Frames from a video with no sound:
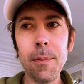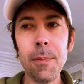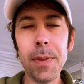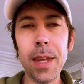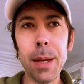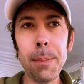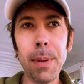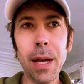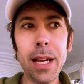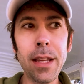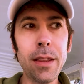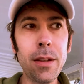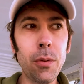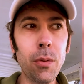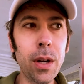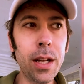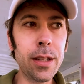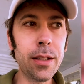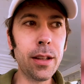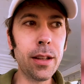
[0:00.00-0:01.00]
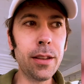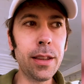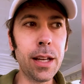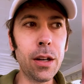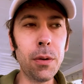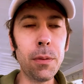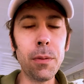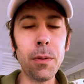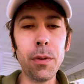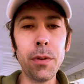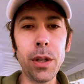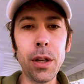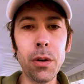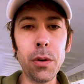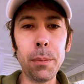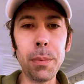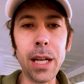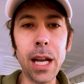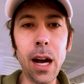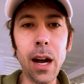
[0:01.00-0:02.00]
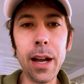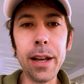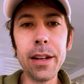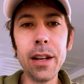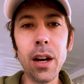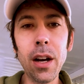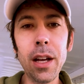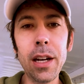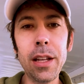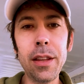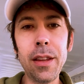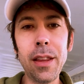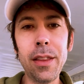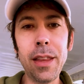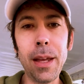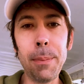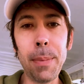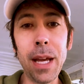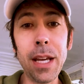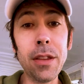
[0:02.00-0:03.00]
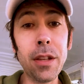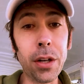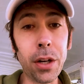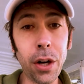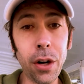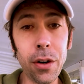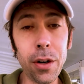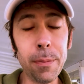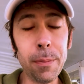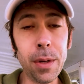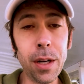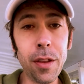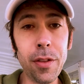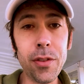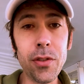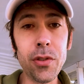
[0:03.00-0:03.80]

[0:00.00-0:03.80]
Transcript: they paid the rent that they were behind on, and then they paid the current month.